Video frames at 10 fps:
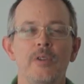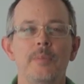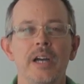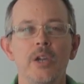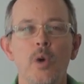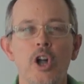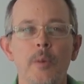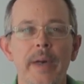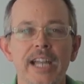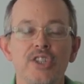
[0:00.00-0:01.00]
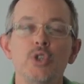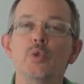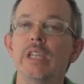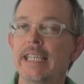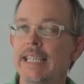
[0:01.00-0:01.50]
everybody, welcome back
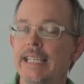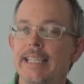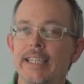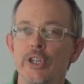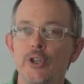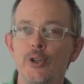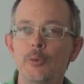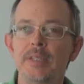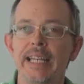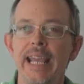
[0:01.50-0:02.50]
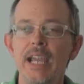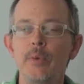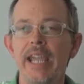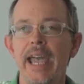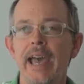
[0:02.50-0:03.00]
to EQ. Today
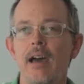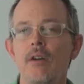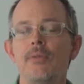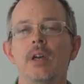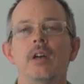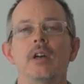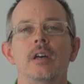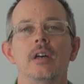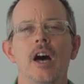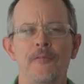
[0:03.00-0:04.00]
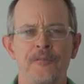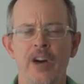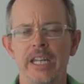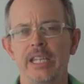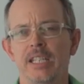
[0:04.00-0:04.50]
we have a
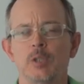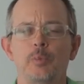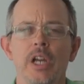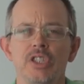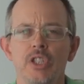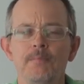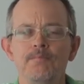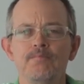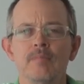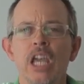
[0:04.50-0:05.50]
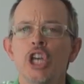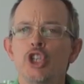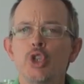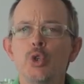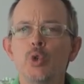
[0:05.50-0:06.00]
funny expression,
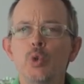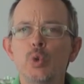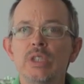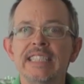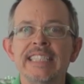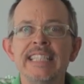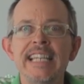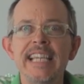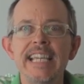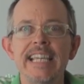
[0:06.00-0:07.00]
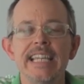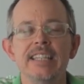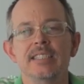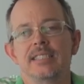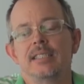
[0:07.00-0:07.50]
to
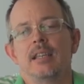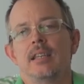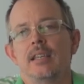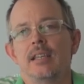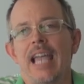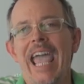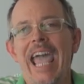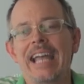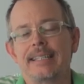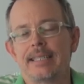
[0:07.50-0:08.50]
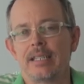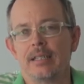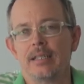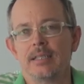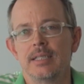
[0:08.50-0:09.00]
sneeze at
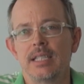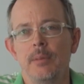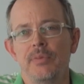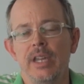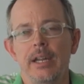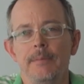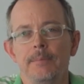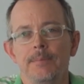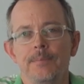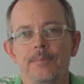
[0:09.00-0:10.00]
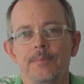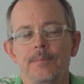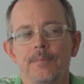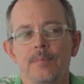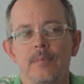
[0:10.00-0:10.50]
something.
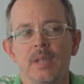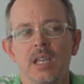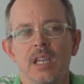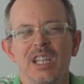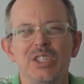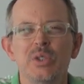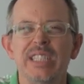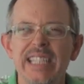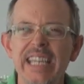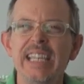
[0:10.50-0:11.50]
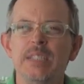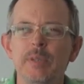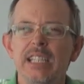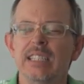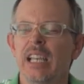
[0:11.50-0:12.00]
So sneeze
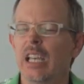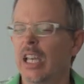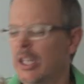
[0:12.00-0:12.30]
means,